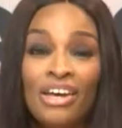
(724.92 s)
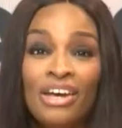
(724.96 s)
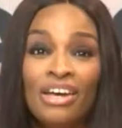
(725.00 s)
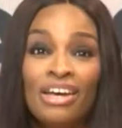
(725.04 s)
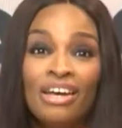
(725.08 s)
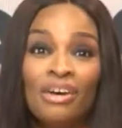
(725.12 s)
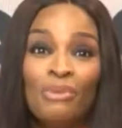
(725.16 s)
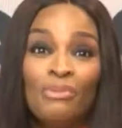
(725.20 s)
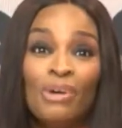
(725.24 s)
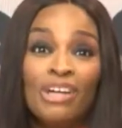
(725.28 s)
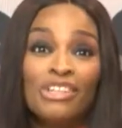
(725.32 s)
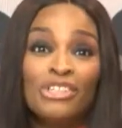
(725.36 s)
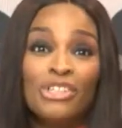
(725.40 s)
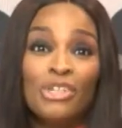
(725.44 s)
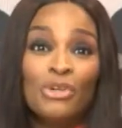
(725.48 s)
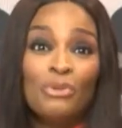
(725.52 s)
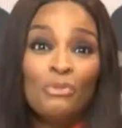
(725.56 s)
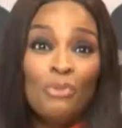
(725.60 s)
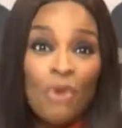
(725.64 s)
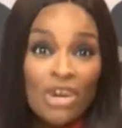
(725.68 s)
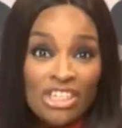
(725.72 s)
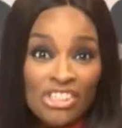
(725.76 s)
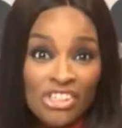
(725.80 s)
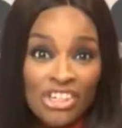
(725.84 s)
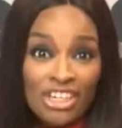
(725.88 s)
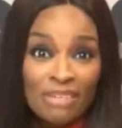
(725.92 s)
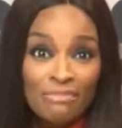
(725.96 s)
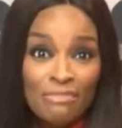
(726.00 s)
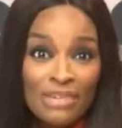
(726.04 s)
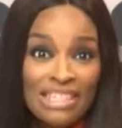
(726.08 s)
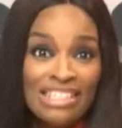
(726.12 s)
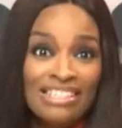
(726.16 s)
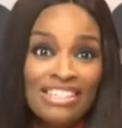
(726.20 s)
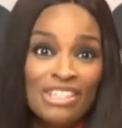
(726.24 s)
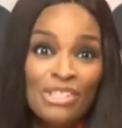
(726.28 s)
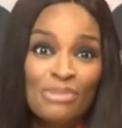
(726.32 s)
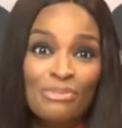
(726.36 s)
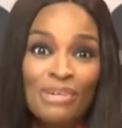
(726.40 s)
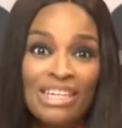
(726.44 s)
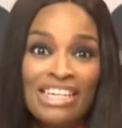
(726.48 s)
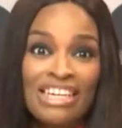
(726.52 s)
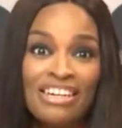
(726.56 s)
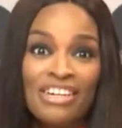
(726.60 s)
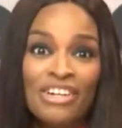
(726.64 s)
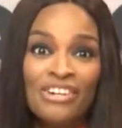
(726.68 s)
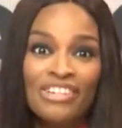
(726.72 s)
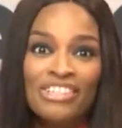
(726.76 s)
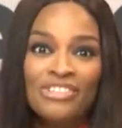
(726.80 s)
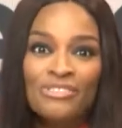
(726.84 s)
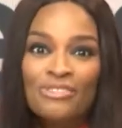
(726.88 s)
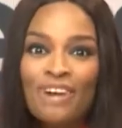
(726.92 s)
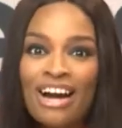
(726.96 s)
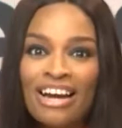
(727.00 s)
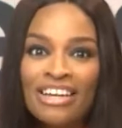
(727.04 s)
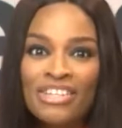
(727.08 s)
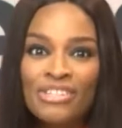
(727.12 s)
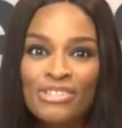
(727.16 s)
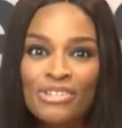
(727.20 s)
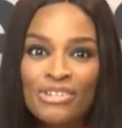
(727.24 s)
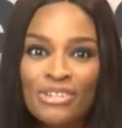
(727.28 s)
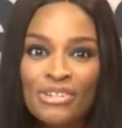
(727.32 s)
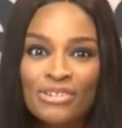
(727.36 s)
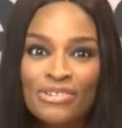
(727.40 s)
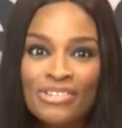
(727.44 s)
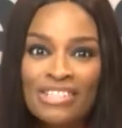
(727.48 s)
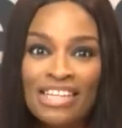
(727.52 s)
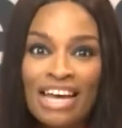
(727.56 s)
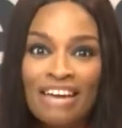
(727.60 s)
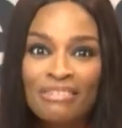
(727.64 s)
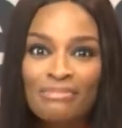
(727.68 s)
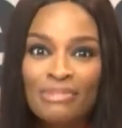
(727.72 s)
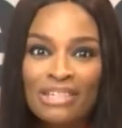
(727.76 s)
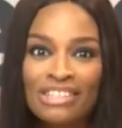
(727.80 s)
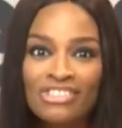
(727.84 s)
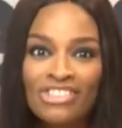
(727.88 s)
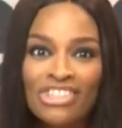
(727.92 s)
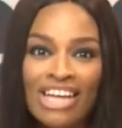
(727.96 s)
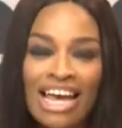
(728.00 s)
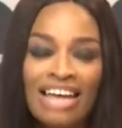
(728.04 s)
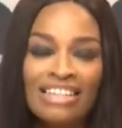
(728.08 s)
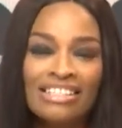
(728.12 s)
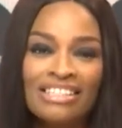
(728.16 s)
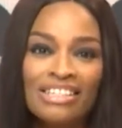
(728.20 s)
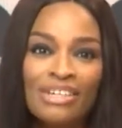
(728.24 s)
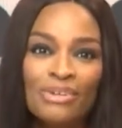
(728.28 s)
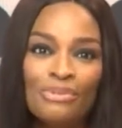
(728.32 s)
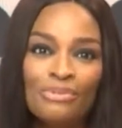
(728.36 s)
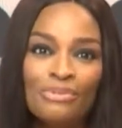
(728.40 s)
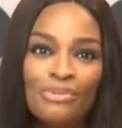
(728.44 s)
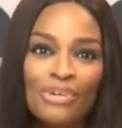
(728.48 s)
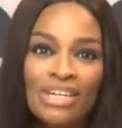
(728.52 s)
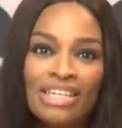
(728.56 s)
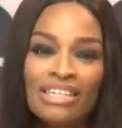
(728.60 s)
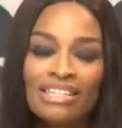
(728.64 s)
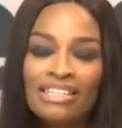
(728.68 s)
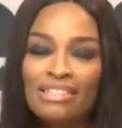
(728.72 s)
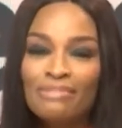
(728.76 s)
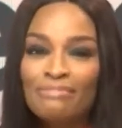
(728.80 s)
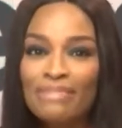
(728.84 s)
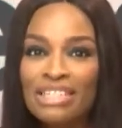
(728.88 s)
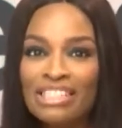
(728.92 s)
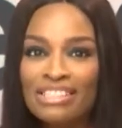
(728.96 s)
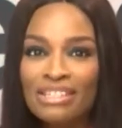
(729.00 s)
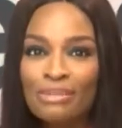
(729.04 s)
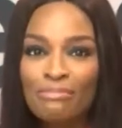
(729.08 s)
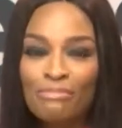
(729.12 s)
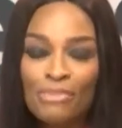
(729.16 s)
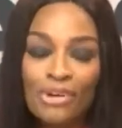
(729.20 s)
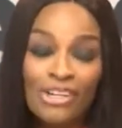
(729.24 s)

Well, you're watching Business Week here on Arise News. I've been chatting with Mr.